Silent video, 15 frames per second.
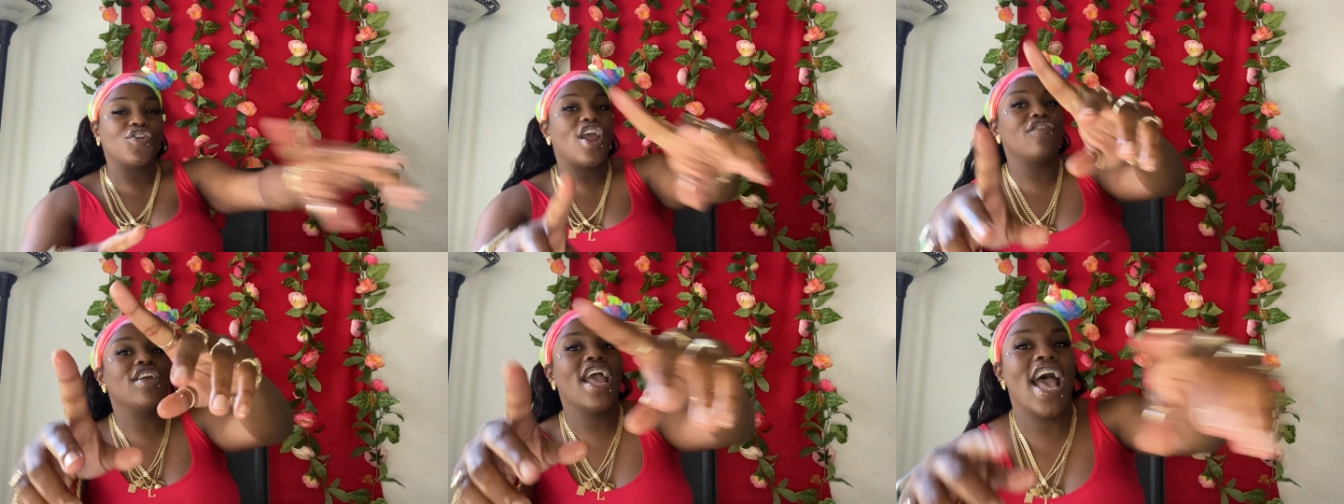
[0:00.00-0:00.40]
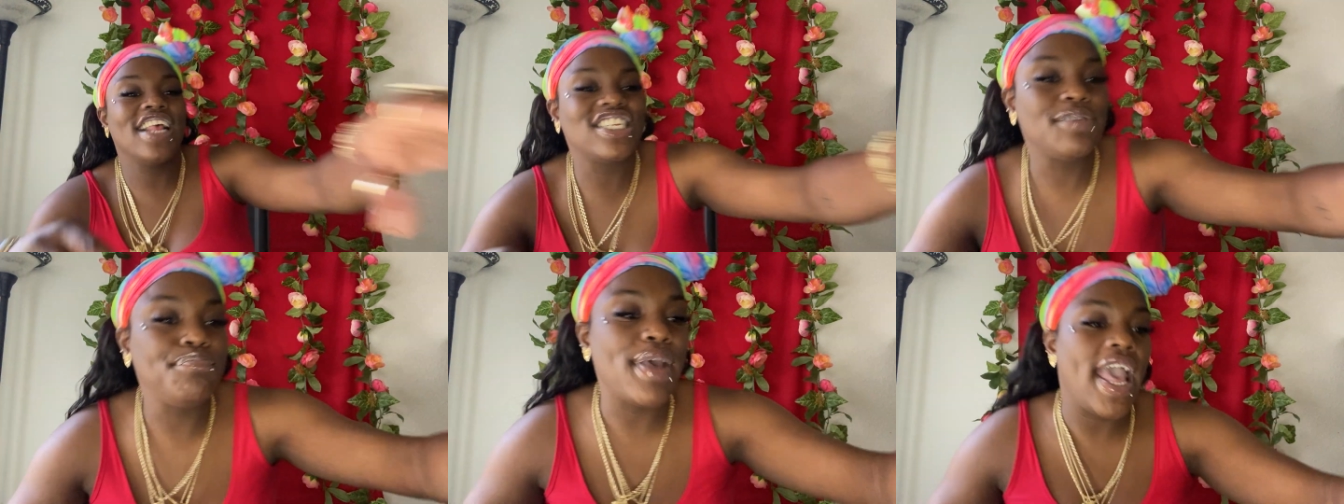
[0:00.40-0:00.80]
for every
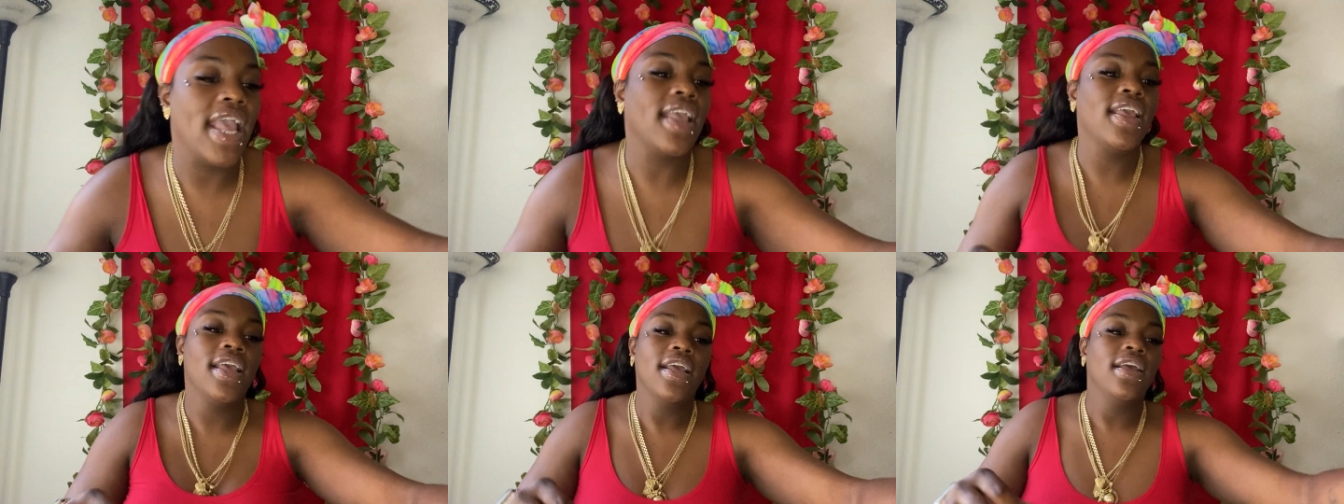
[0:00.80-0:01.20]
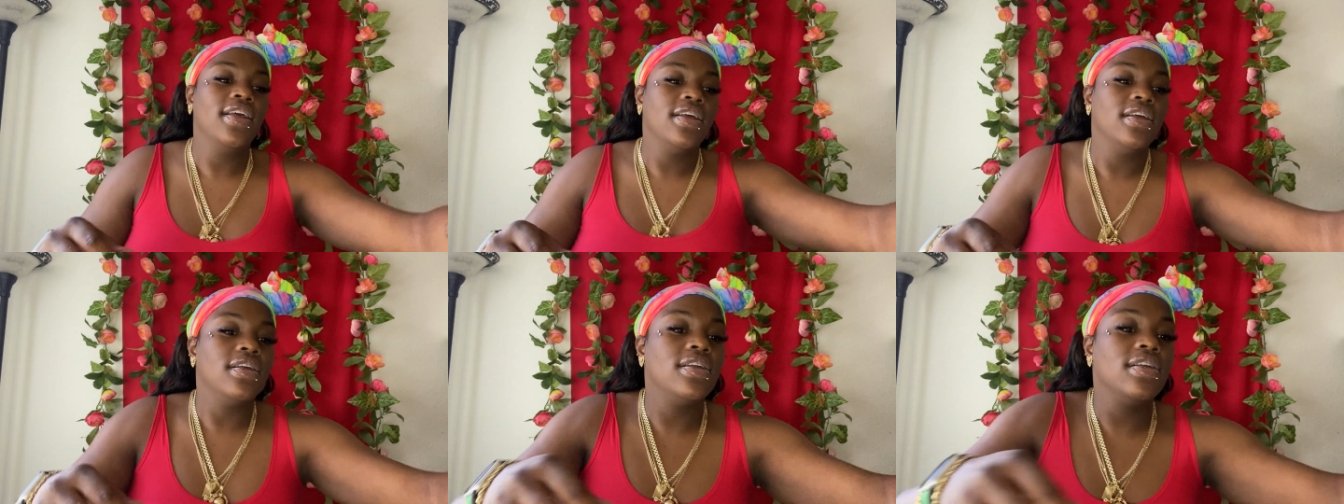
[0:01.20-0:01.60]
aspect.
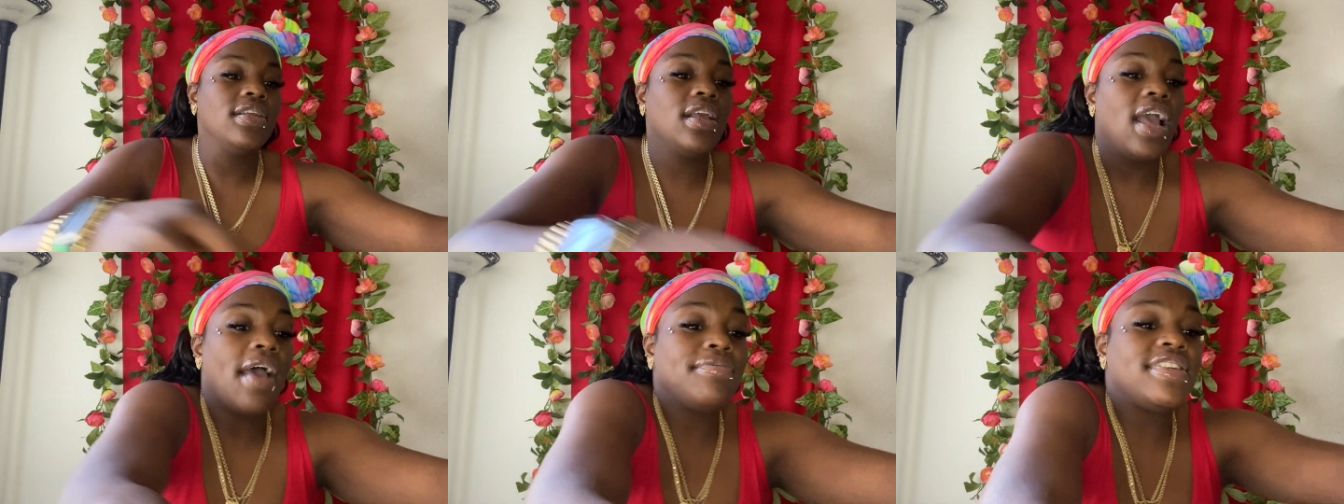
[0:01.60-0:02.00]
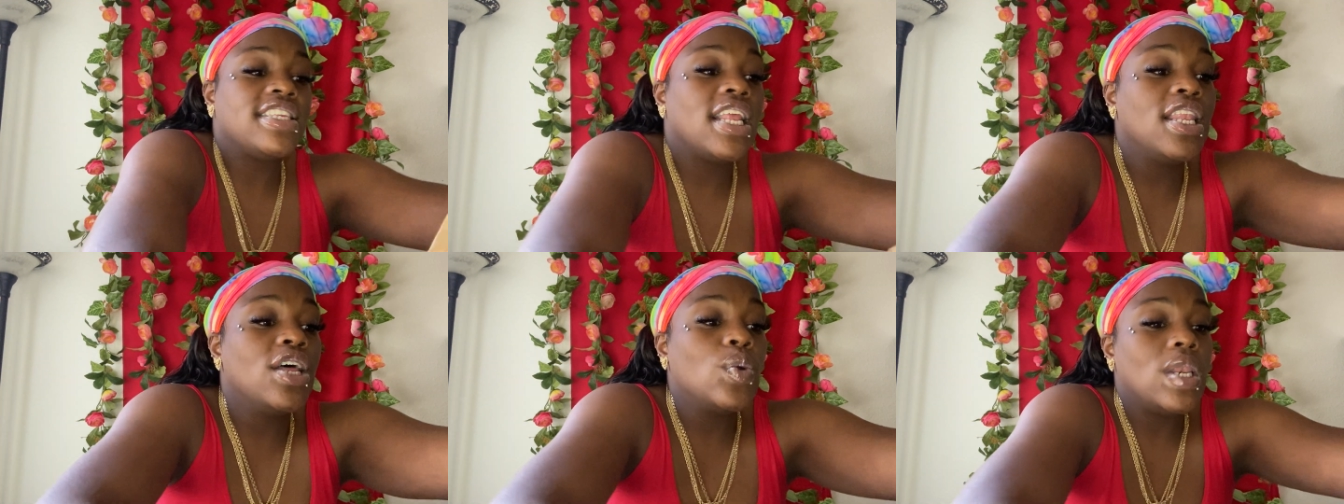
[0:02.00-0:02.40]

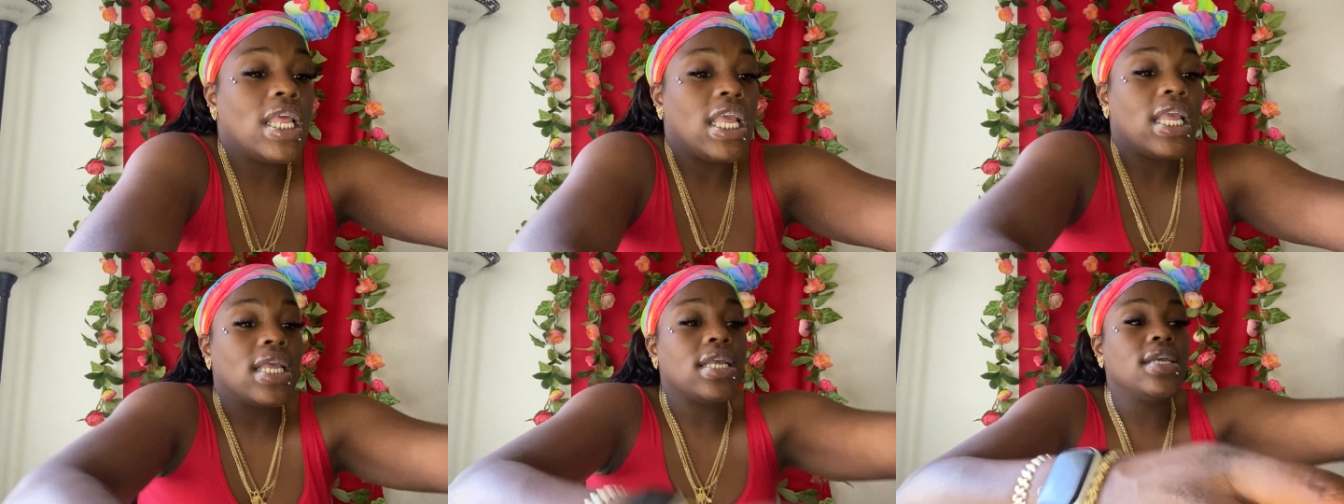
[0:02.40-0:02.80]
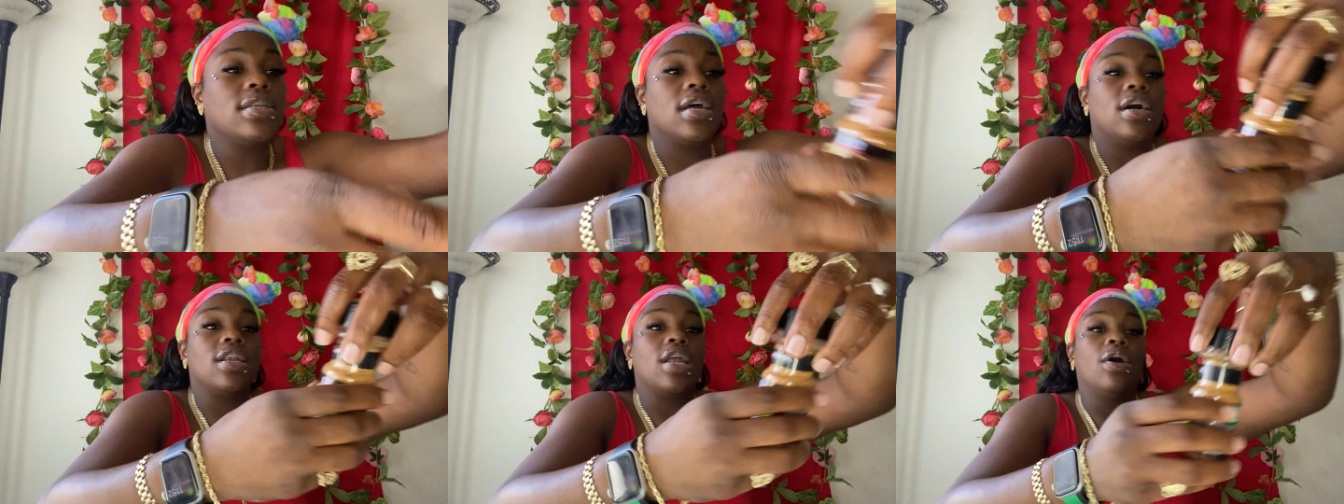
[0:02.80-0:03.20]
Absolutely. You
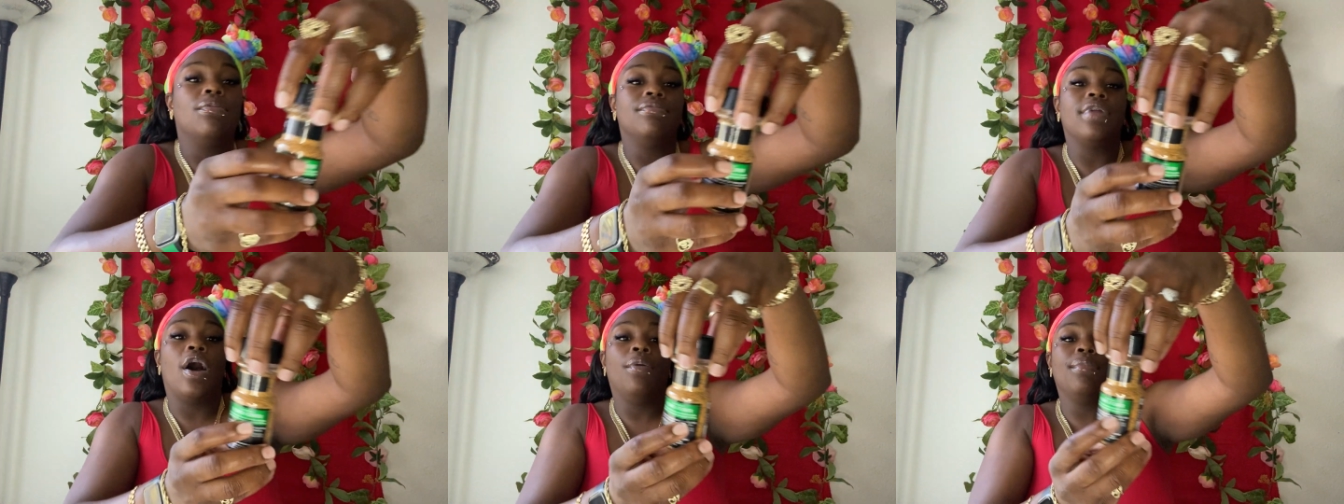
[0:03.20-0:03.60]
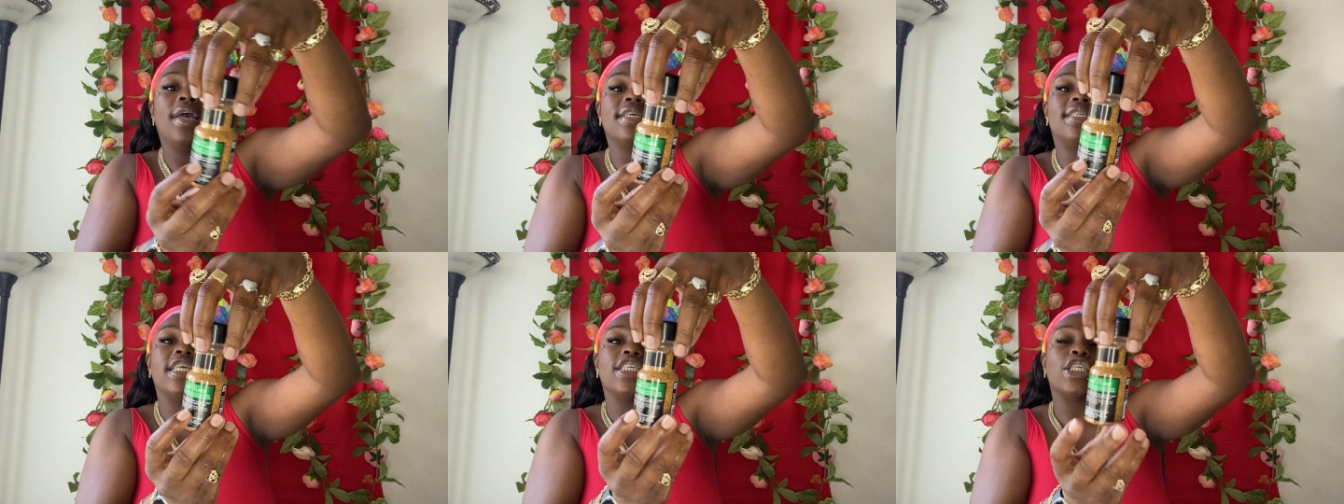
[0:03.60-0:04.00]
know, don't don't
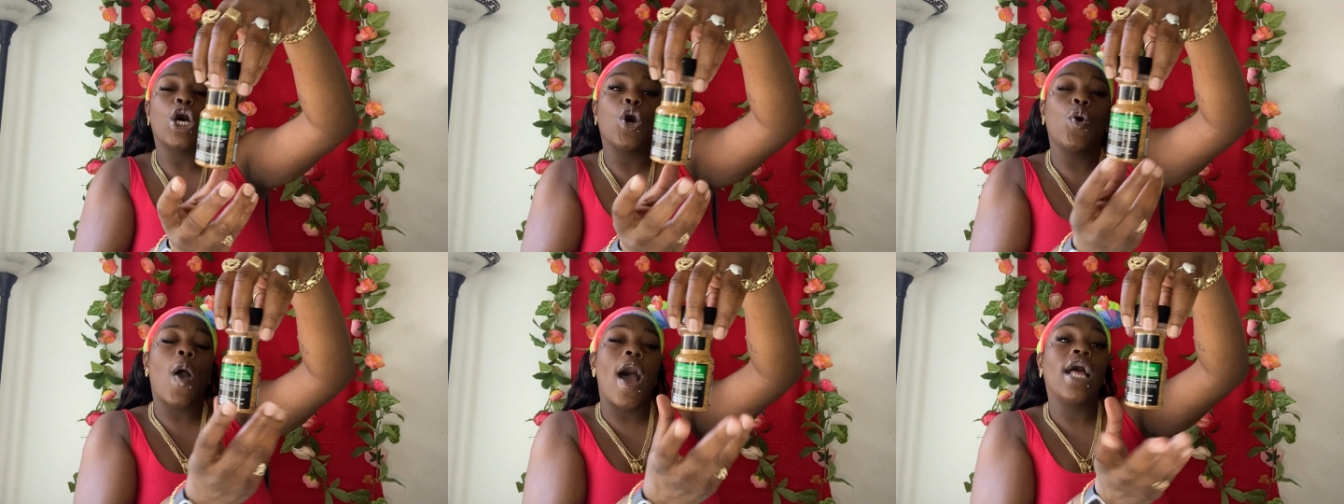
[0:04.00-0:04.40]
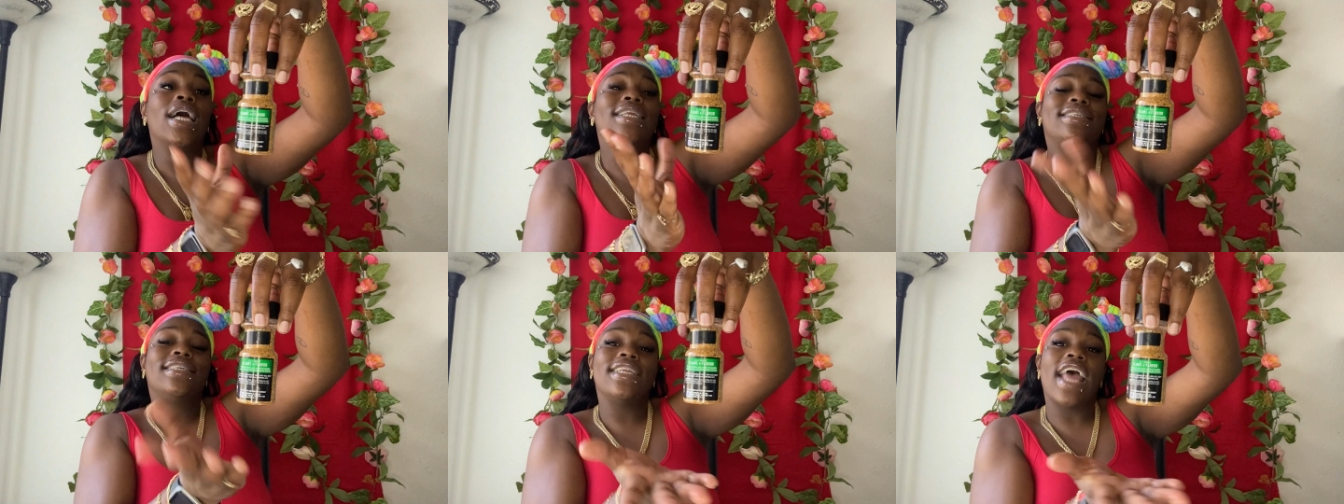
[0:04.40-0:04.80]
miss it. So
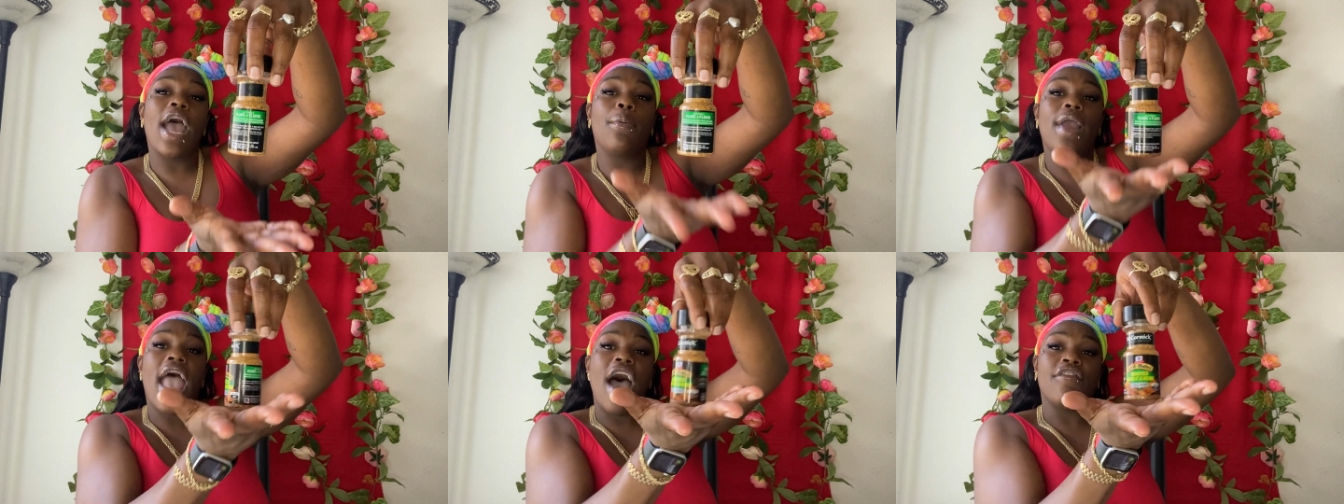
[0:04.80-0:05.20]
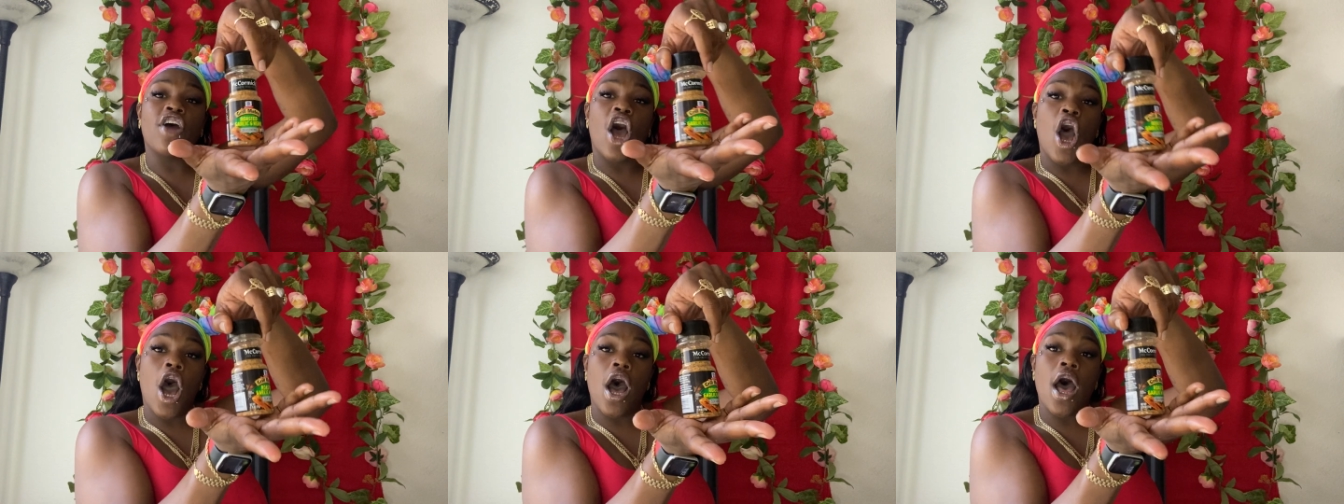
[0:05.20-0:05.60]
today we have a, a
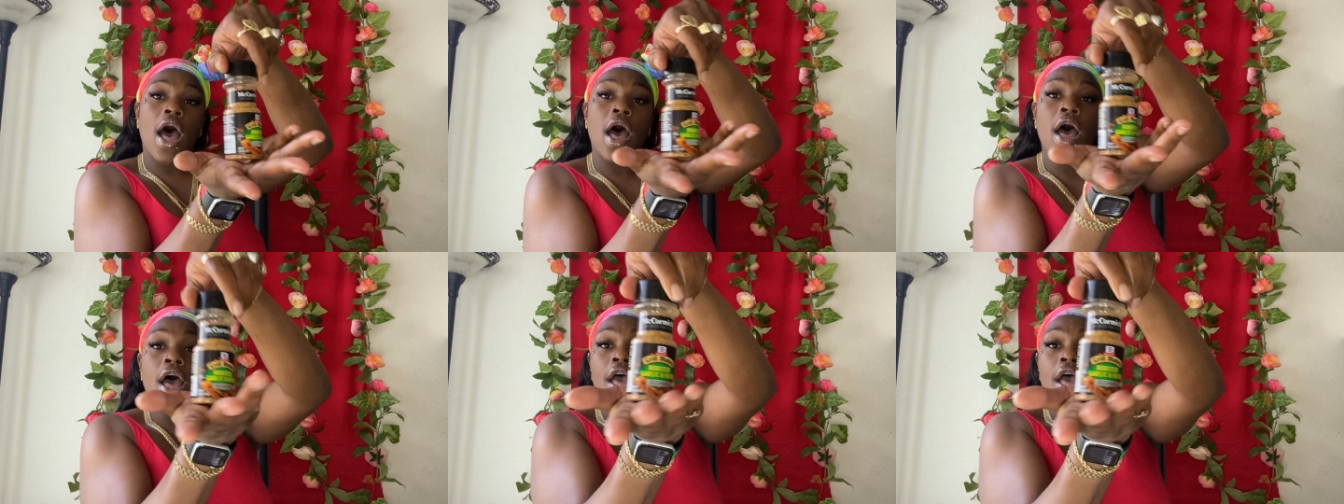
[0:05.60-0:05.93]
uh,